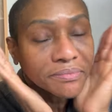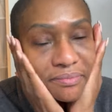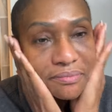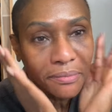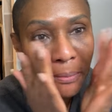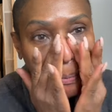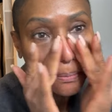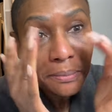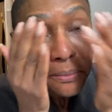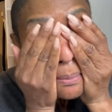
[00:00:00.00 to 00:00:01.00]

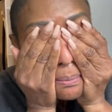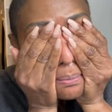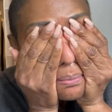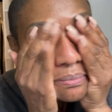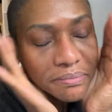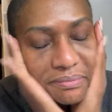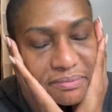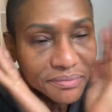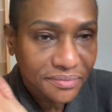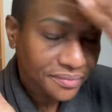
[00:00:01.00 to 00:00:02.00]

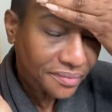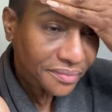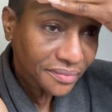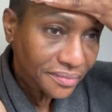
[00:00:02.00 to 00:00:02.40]
Nothing is said.